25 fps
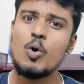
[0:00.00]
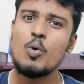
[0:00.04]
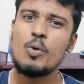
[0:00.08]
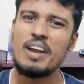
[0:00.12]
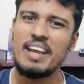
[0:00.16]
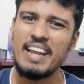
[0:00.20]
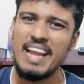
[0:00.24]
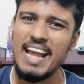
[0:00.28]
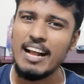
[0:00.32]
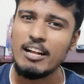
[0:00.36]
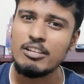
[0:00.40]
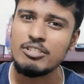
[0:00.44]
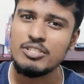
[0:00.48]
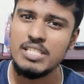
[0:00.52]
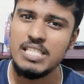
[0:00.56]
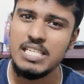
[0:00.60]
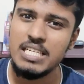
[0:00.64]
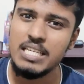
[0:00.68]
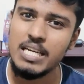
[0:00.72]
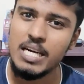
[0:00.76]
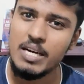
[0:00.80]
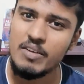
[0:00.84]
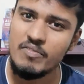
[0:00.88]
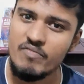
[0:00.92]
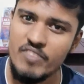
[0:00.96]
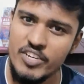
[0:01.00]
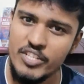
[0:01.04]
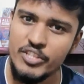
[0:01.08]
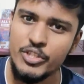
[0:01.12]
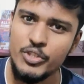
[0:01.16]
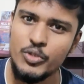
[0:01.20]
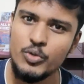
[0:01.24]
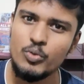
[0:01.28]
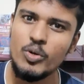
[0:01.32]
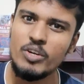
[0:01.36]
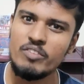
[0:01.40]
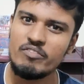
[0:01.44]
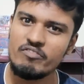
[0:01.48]
who can actually come with
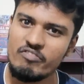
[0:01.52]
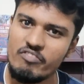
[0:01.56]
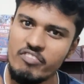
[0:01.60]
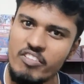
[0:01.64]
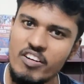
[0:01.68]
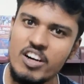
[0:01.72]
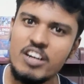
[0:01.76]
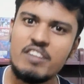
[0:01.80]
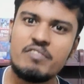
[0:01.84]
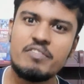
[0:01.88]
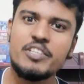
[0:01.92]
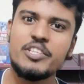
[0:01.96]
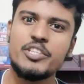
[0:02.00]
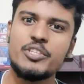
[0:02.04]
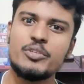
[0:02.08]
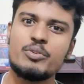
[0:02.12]
you and work with